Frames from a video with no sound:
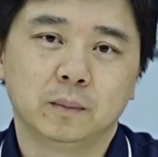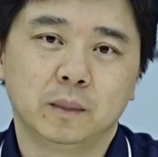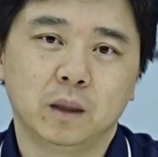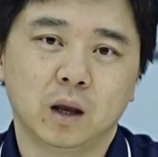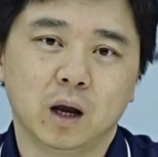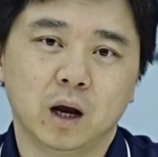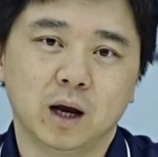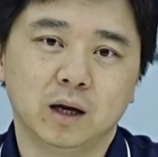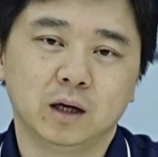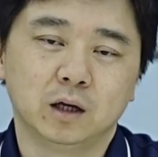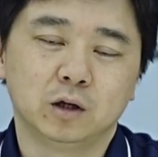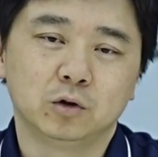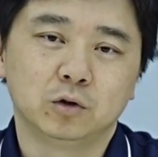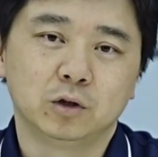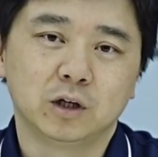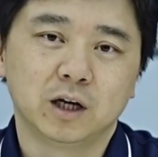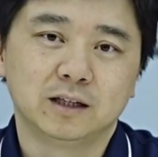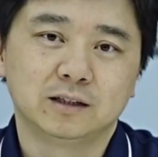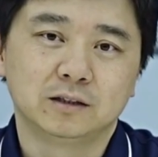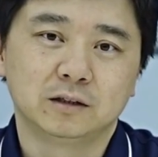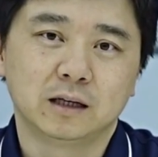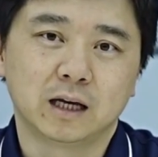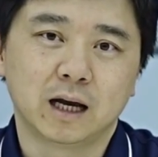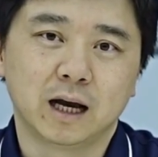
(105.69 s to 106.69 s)
Height
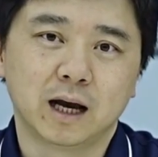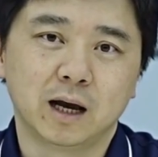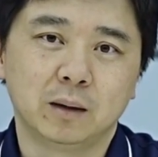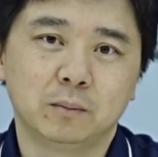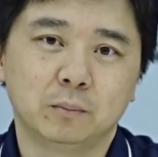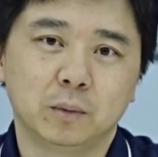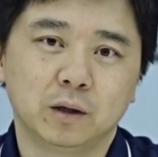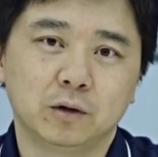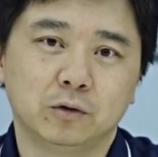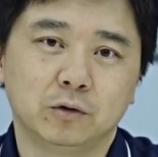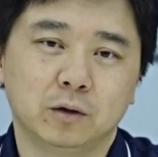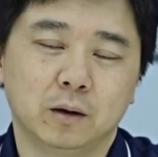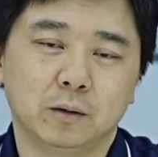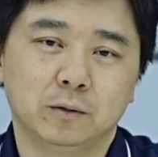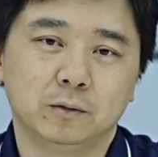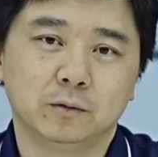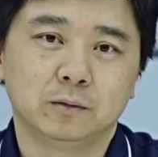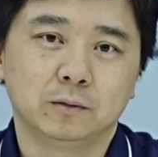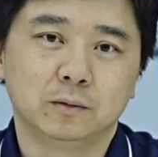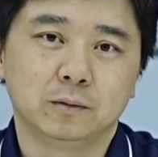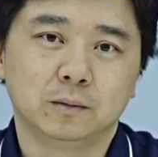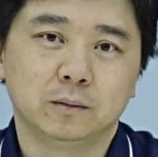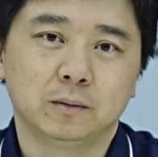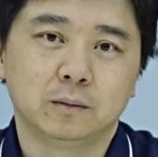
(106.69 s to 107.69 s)
creates an air buffer,
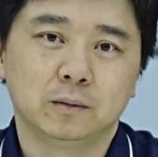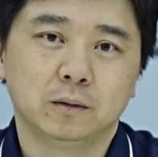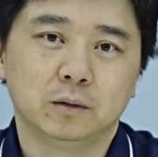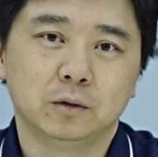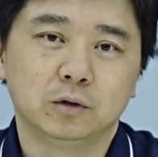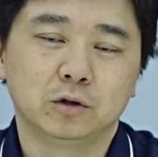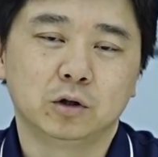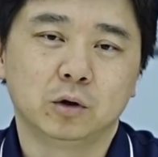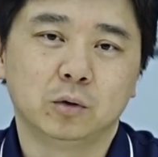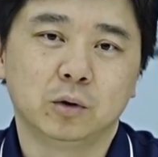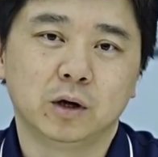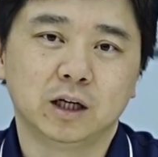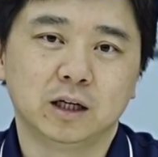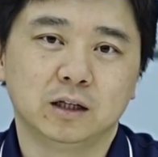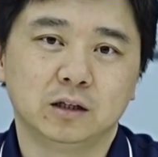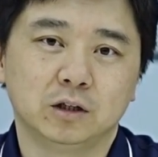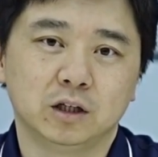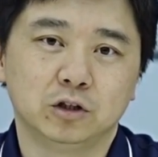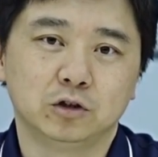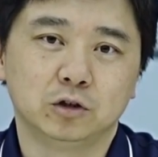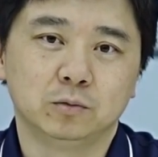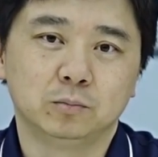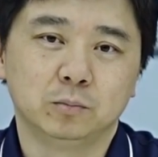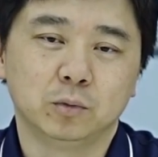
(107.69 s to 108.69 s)
so heat
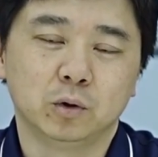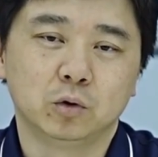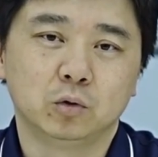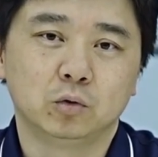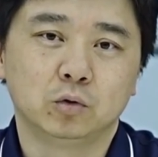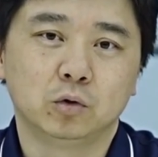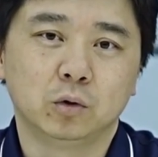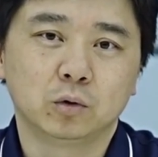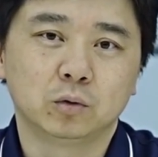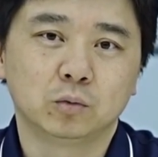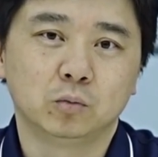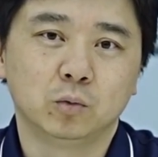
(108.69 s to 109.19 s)
doesn't build